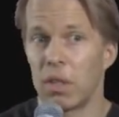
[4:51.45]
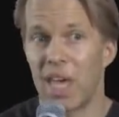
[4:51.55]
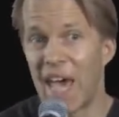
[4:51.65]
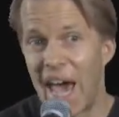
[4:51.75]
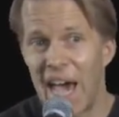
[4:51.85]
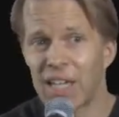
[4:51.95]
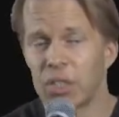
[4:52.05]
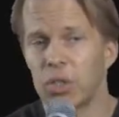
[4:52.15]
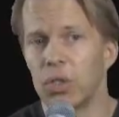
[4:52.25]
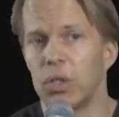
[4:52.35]
they
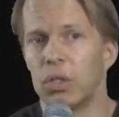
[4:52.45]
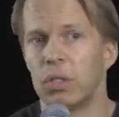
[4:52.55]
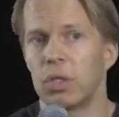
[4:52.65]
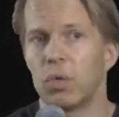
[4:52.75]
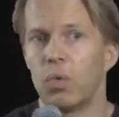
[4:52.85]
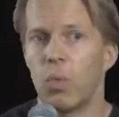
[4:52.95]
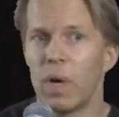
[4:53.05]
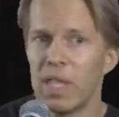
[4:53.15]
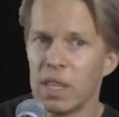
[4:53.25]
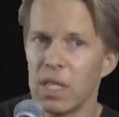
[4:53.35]
act good to
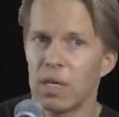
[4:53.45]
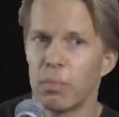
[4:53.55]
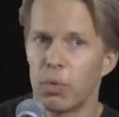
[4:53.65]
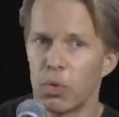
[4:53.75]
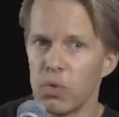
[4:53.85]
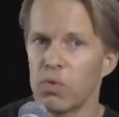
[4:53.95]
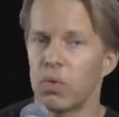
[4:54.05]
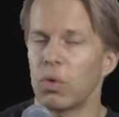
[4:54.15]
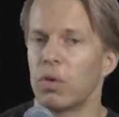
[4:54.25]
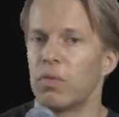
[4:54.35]
win the
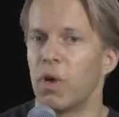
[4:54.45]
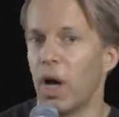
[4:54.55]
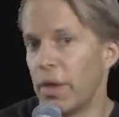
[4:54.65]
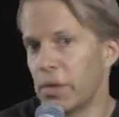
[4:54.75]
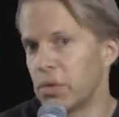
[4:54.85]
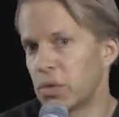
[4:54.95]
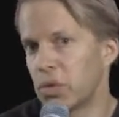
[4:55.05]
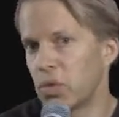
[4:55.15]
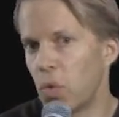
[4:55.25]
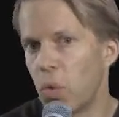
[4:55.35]
approval of
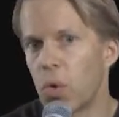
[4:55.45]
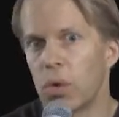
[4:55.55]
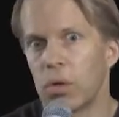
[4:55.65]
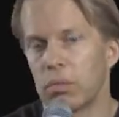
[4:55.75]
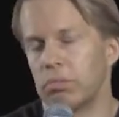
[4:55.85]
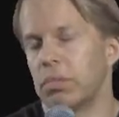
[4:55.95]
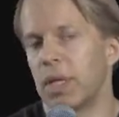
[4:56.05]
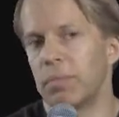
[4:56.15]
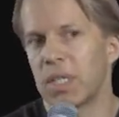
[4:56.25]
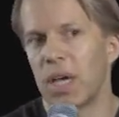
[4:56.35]
others or
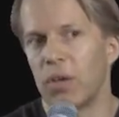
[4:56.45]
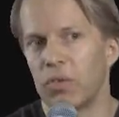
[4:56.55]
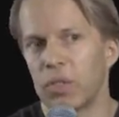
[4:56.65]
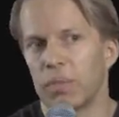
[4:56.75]
themselves.